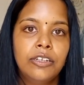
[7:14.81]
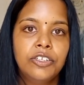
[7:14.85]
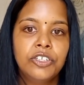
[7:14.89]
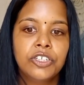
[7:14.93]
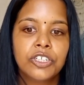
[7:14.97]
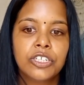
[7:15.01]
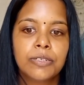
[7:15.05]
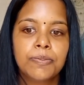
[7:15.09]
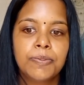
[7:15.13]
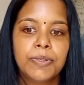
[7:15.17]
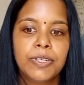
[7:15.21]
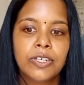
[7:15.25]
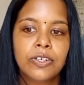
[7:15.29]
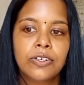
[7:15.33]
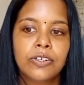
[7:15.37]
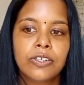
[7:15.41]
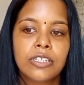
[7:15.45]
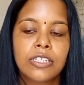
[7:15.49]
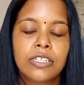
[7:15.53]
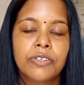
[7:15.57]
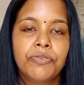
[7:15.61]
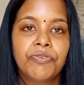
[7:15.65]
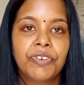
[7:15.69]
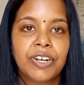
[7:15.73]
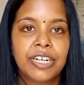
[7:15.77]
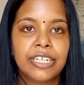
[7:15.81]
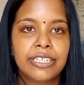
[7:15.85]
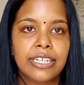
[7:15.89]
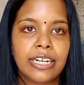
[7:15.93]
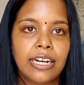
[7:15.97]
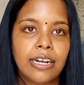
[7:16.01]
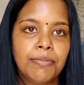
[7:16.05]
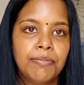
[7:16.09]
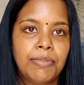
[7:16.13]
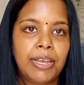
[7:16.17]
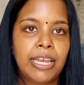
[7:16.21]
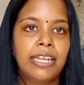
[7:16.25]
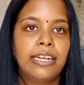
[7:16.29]
just because the friends that I
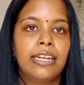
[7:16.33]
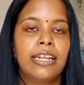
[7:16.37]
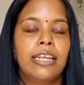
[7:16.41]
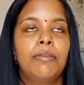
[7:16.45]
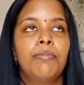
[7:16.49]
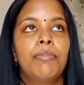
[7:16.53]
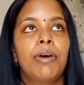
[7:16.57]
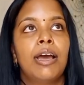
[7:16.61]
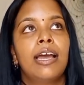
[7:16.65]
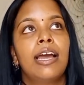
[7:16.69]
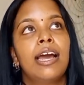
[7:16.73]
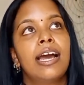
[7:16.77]
made in my